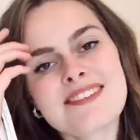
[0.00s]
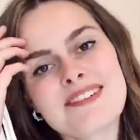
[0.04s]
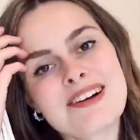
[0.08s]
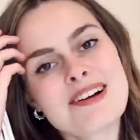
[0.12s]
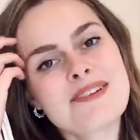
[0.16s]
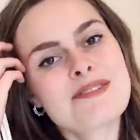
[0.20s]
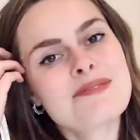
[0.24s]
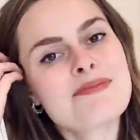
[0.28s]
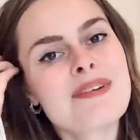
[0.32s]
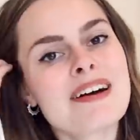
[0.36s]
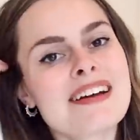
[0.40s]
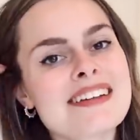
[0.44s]
I wear
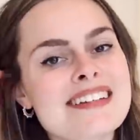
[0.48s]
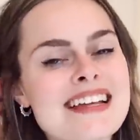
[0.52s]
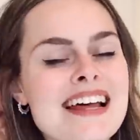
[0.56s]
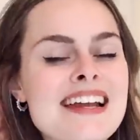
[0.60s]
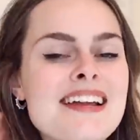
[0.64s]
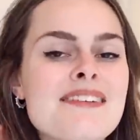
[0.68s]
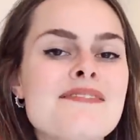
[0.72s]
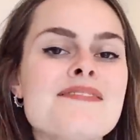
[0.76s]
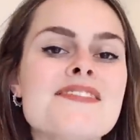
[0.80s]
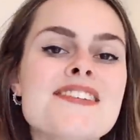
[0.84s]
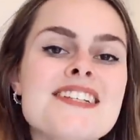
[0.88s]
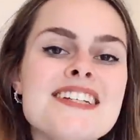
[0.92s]
it with my
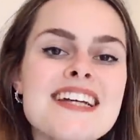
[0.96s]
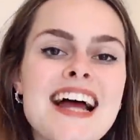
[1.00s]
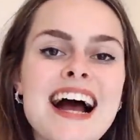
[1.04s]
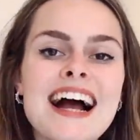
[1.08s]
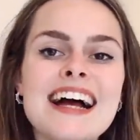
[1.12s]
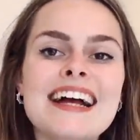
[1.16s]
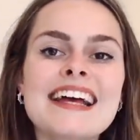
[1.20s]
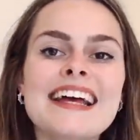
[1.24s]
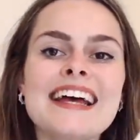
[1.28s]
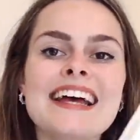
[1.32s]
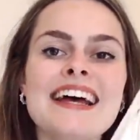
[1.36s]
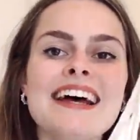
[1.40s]
denim
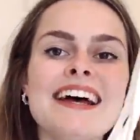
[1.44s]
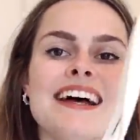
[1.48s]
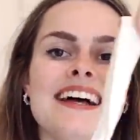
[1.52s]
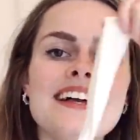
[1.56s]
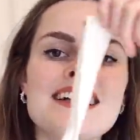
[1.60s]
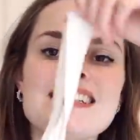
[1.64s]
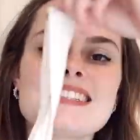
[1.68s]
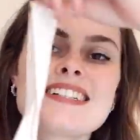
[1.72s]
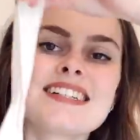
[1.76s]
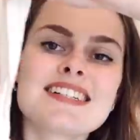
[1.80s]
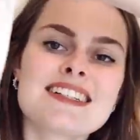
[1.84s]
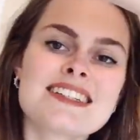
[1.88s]
jacket
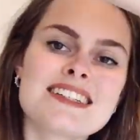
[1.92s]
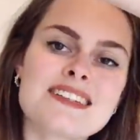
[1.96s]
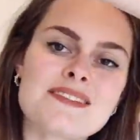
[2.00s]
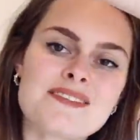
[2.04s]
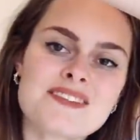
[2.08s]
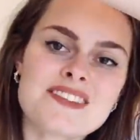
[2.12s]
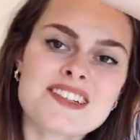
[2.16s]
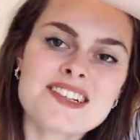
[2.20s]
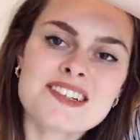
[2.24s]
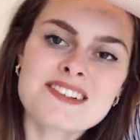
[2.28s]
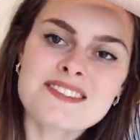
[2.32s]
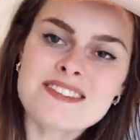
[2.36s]
and just
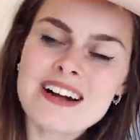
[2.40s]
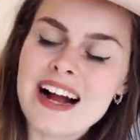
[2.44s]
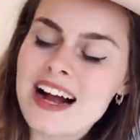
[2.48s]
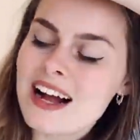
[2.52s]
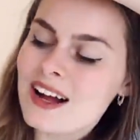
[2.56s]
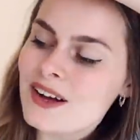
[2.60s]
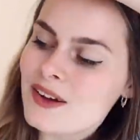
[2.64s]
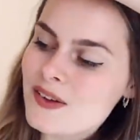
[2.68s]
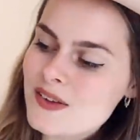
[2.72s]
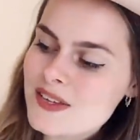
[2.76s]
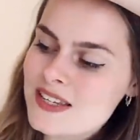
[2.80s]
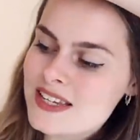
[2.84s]
some
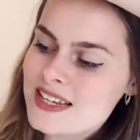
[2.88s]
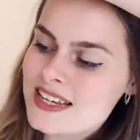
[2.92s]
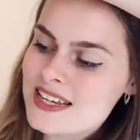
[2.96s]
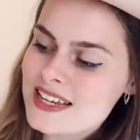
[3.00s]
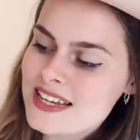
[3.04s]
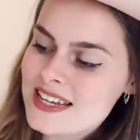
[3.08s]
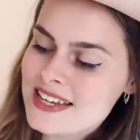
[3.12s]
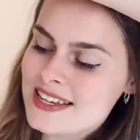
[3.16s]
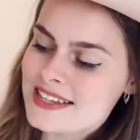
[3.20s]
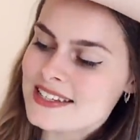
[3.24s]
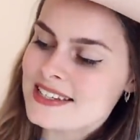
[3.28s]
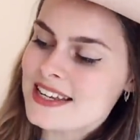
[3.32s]

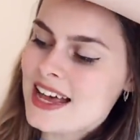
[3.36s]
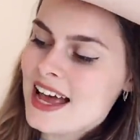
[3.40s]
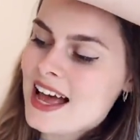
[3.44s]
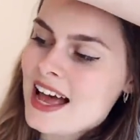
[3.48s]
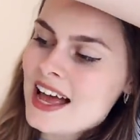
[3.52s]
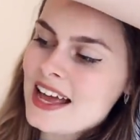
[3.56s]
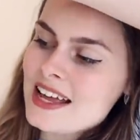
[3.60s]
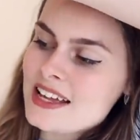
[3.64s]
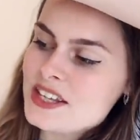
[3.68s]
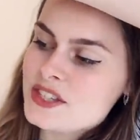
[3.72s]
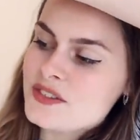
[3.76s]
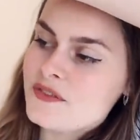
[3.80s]
trousers.
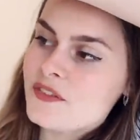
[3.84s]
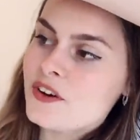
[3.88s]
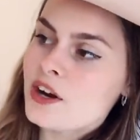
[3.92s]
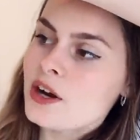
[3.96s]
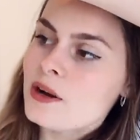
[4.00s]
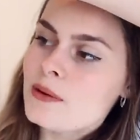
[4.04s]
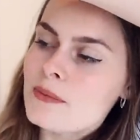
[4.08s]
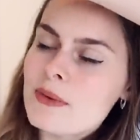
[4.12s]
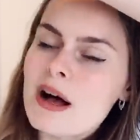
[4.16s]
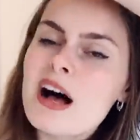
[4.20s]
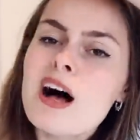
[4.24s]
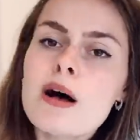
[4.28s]
It's
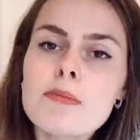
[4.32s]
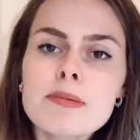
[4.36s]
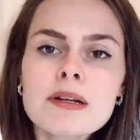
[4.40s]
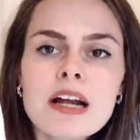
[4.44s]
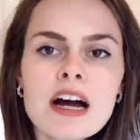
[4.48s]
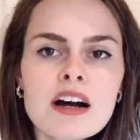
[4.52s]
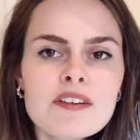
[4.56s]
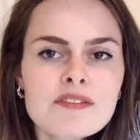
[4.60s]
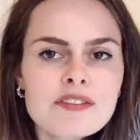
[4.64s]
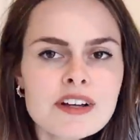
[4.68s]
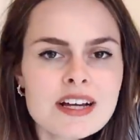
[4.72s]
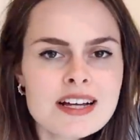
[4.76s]
from Urban
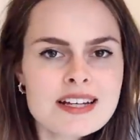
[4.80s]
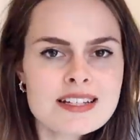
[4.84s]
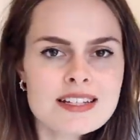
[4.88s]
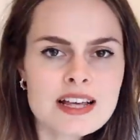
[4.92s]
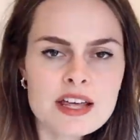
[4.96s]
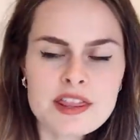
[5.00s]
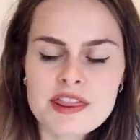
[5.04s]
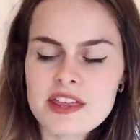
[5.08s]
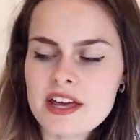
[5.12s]
Outfitters, I